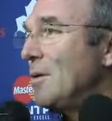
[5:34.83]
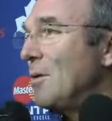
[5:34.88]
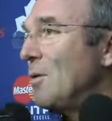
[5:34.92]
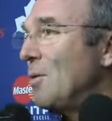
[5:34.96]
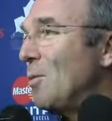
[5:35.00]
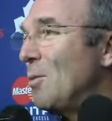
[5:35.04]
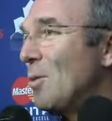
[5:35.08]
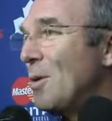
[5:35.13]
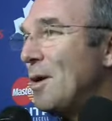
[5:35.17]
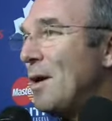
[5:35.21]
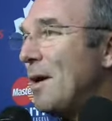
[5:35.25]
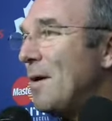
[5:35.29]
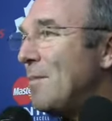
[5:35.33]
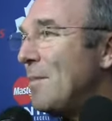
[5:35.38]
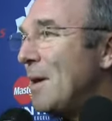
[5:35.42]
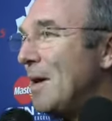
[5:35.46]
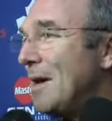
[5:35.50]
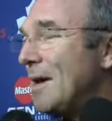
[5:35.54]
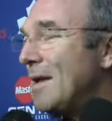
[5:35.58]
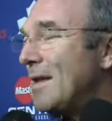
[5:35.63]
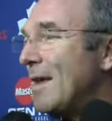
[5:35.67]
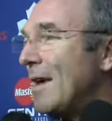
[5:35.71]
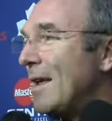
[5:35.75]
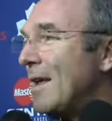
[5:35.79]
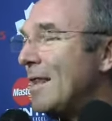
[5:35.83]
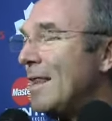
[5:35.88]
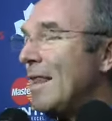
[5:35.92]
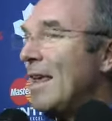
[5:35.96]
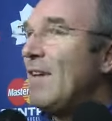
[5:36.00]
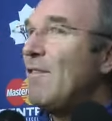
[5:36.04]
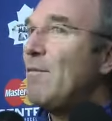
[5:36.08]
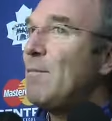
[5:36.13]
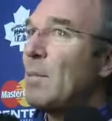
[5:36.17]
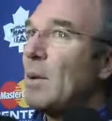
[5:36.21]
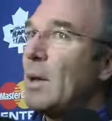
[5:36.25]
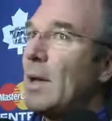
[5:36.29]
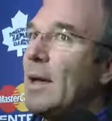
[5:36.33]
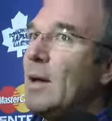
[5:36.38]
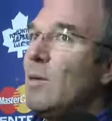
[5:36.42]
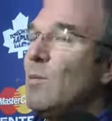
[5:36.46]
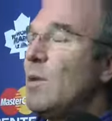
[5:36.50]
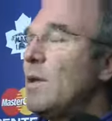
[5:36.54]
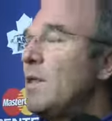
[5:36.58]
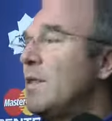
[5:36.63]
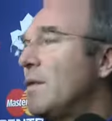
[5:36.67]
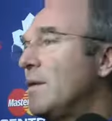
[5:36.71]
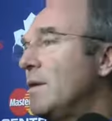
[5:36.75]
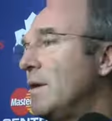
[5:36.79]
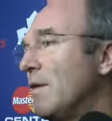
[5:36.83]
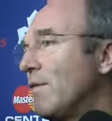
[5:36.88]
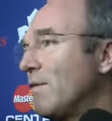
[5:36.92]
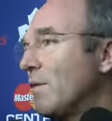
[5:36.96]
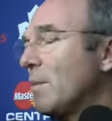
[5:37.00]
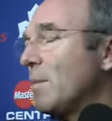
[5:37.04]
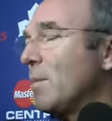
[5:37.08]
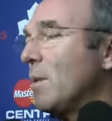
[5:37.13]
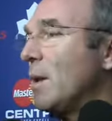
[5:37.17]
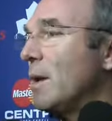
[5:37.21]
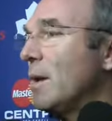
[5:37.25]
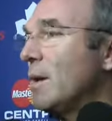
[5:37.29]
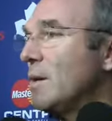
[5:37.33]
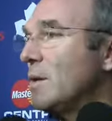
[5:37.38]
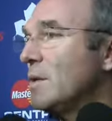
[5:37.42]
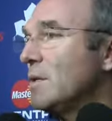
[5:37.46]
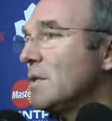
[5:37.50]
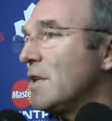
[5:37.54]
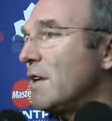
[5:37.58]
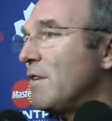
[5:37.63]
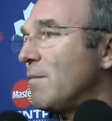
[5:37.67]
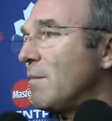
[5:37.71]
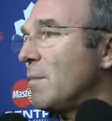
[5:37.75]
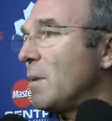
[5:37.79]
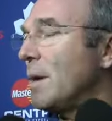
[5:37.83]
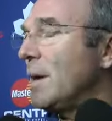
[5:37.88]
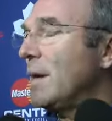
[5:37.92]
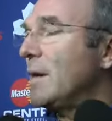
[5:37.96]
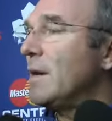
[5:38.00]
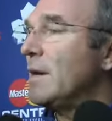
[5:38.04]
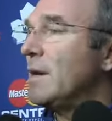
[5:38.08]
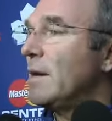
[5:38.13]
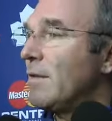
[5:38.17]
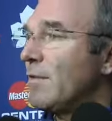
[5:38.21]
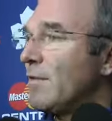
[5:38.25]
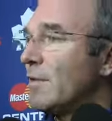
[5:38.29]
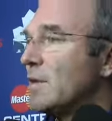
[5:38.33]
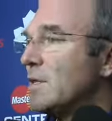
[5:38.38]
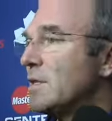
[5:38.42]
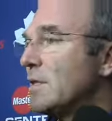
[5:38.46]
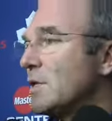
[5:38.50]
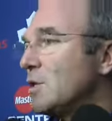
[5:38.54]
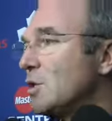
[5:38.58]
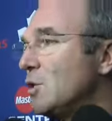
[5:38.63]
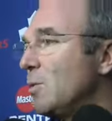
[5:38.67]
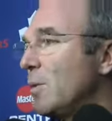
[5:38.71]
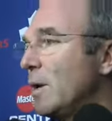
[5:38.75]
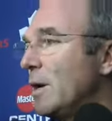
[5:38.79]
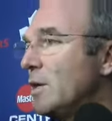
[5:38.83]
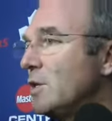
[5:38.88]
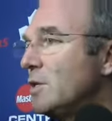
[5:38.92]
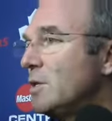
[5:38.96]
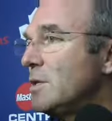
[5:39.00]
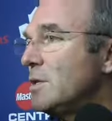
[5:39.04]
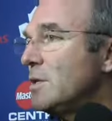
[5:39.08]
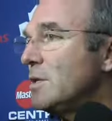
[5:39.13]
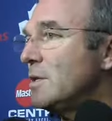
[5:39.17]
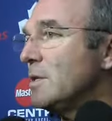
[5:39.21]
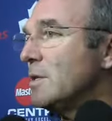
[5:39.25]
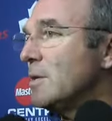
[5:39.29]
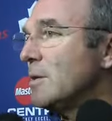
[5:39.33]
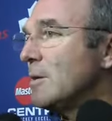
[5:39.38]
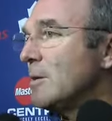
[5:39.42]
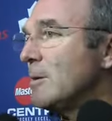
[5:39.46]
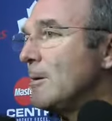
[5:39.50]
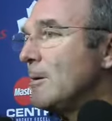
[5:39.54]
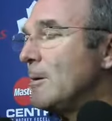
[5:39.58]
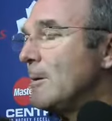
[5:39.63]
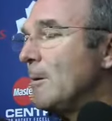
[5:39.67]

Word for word: You know, we're not making that. And they've played with different players. They've played in different situations,